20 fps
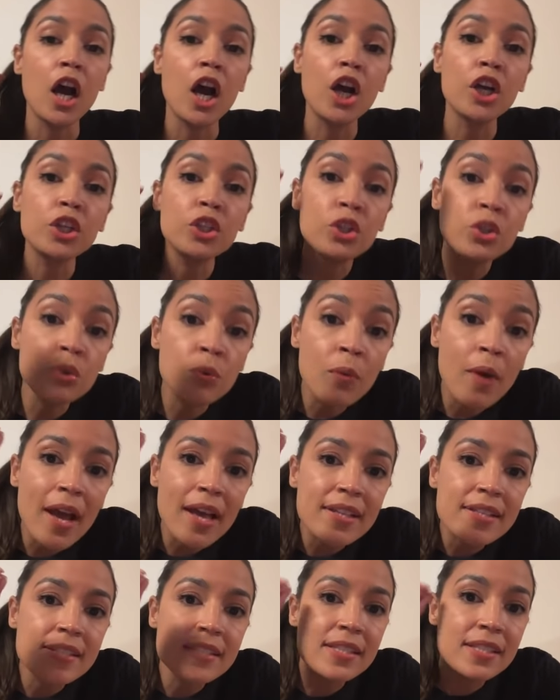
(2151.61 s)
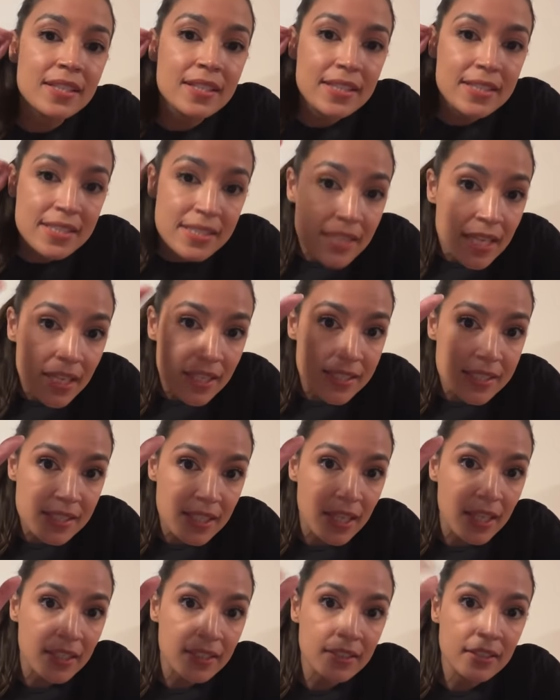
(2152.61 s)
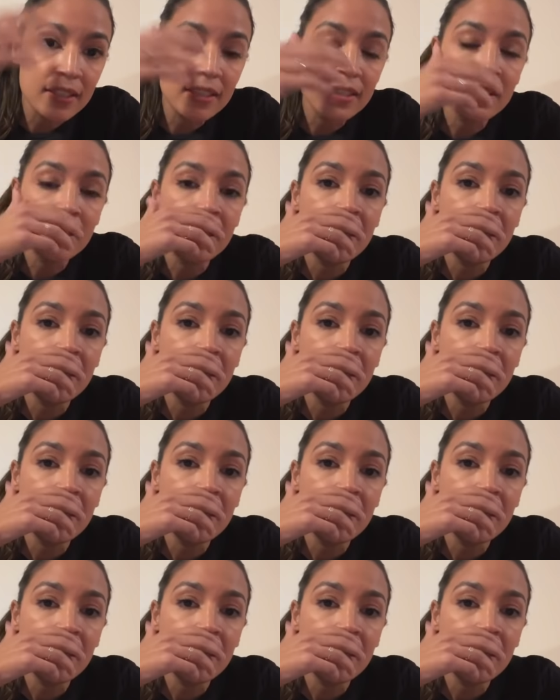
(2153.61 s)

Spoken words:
a U.S. citizen.